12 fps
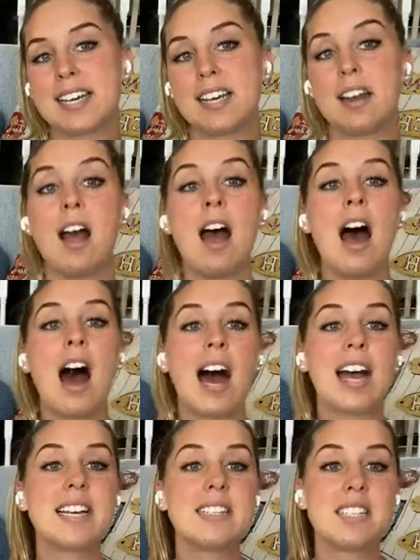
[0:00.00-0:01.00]
it,
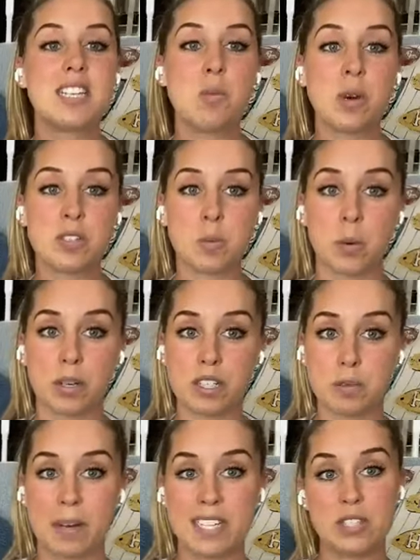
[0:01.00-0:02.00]
I can see what
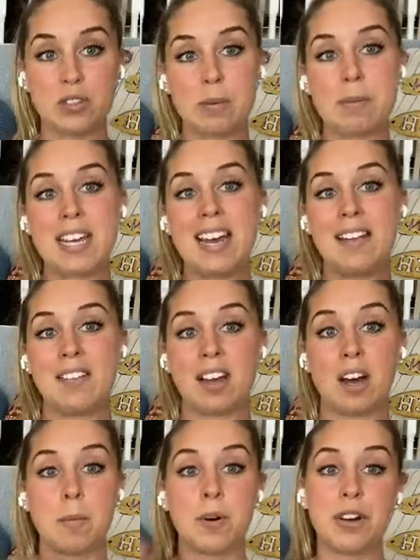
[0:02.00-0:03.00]
works best for me and then
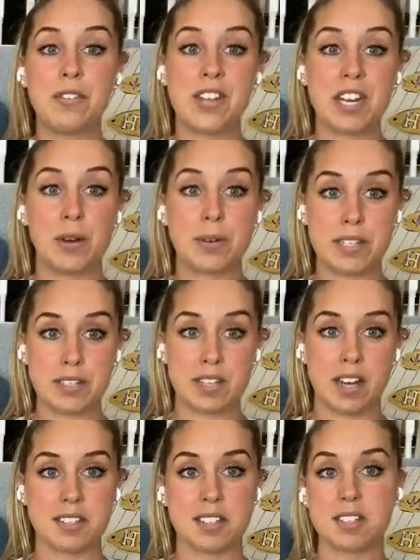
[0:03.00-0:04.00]
come on a video and
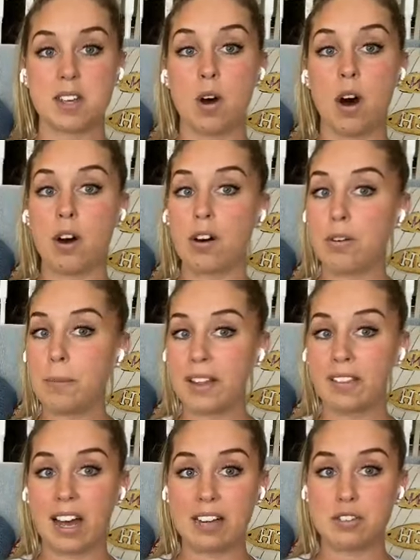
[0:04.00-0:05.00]
discuss. That's how all of my
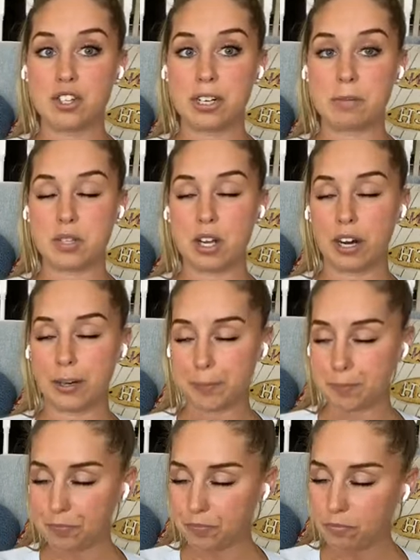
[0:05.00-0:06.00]
live streams
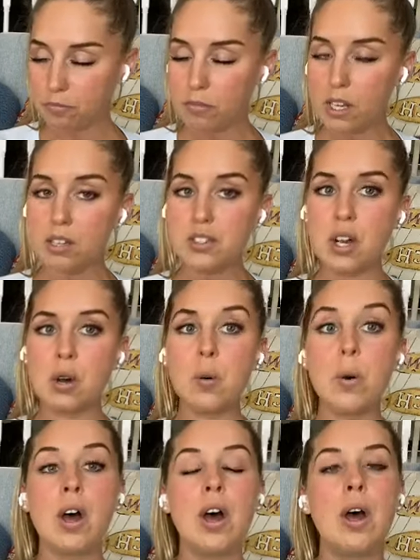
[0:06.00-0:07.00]
are.
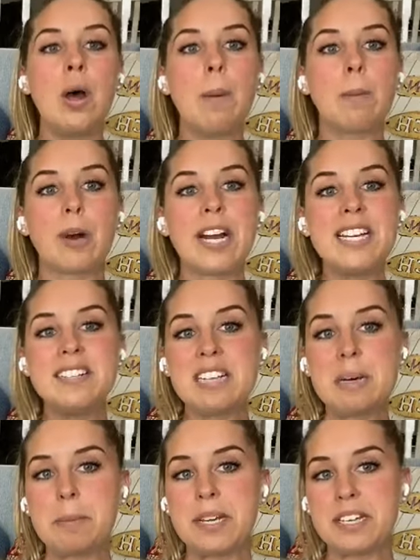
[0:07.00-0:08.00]
So brain
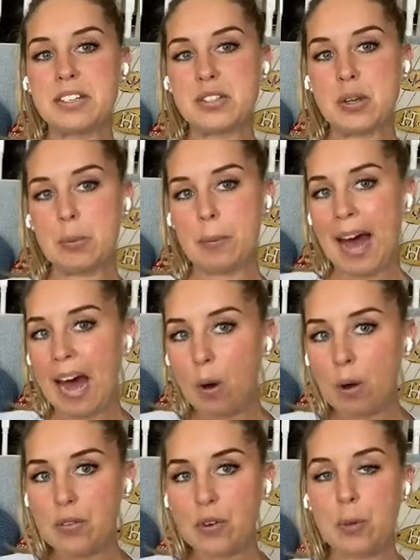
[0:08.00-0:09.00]
dumping is so
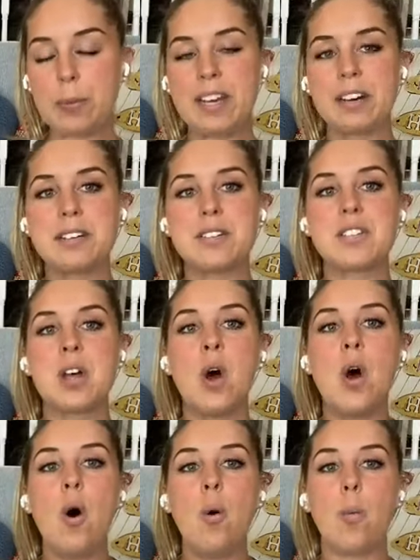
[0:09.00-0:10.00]
powerful because
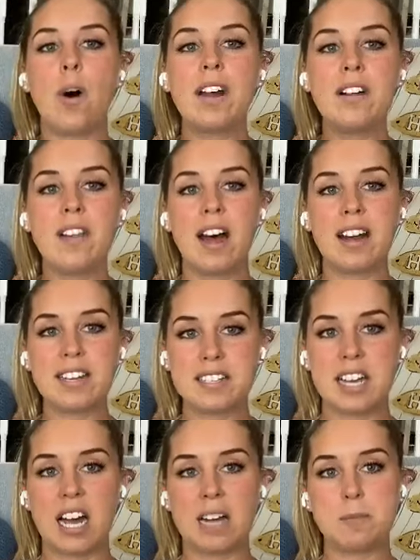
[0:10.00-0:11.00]
what a lot of
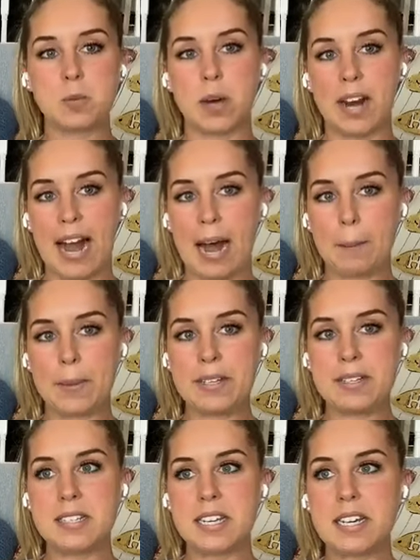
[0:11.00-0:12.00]
times what
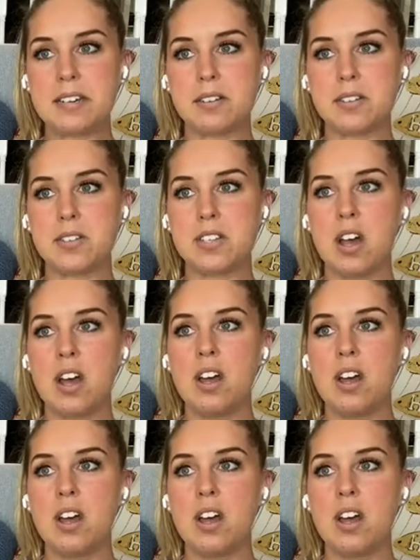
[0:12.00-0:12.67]
happens is